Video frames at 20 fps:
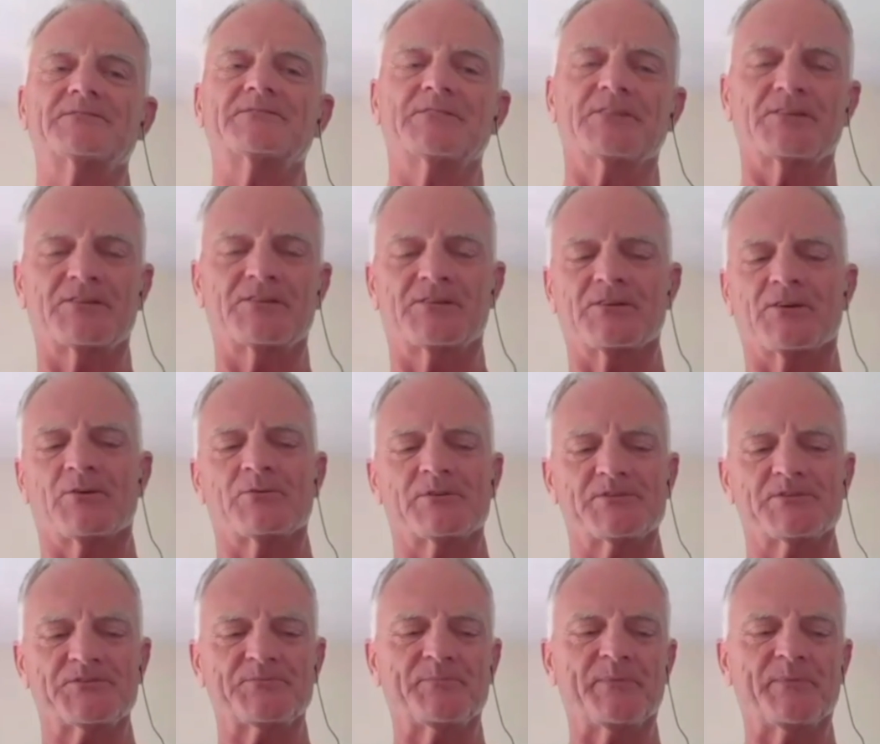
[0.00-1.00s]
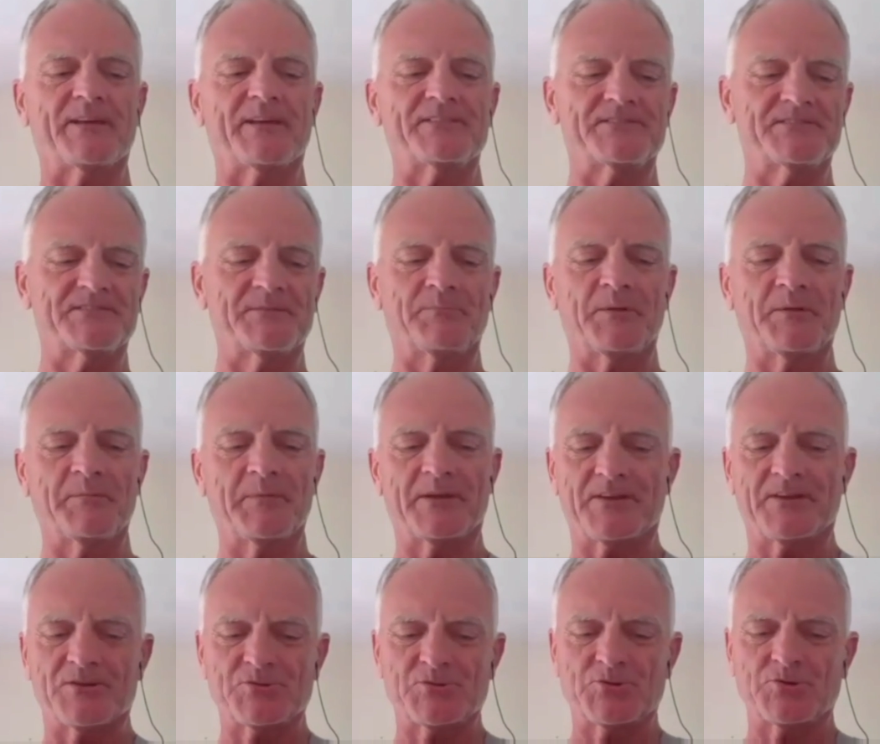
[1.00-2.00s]
to go to space simply
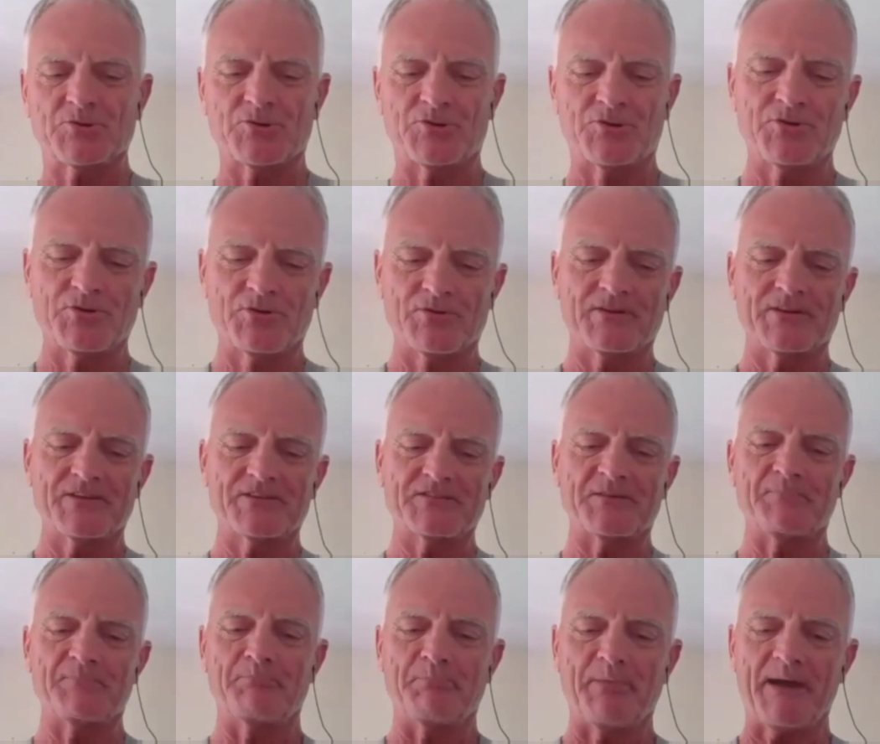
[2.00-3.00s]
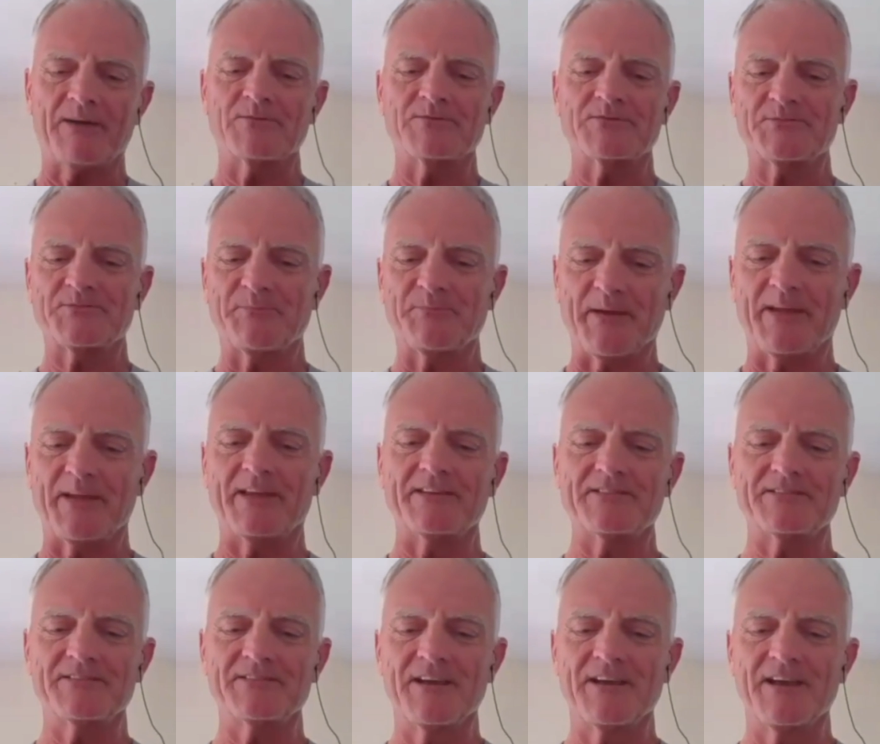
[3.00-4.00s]
because you're curious about
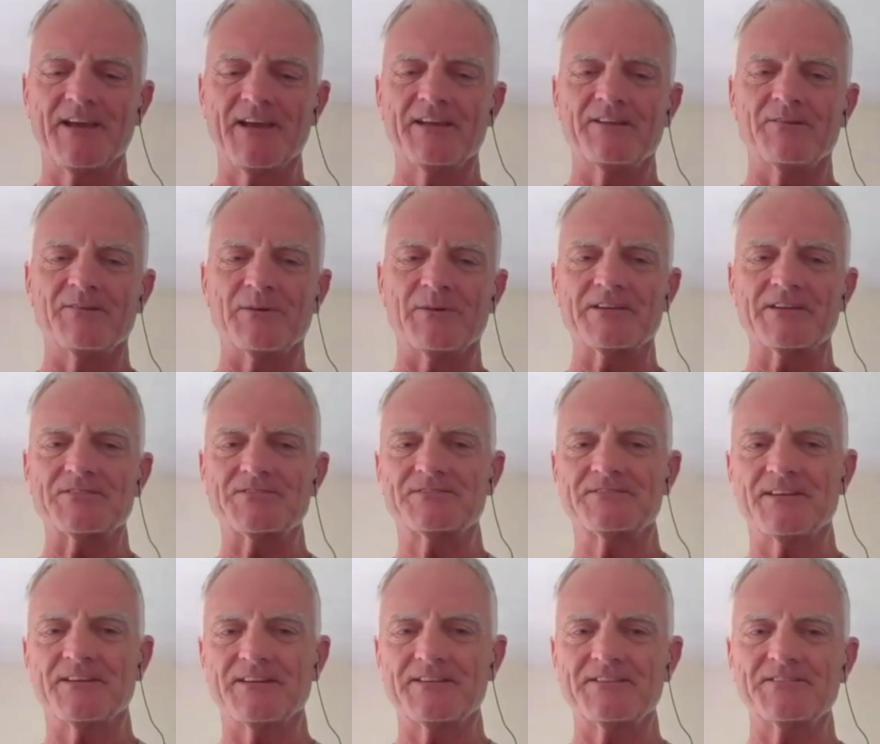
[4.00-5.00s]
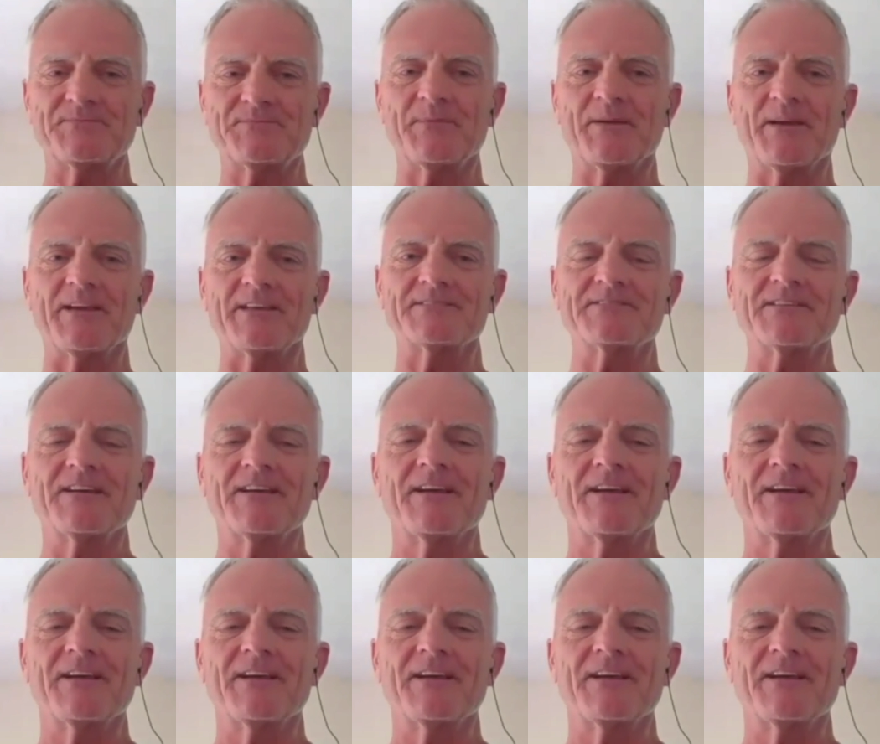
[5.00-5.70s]
space, you want to study space,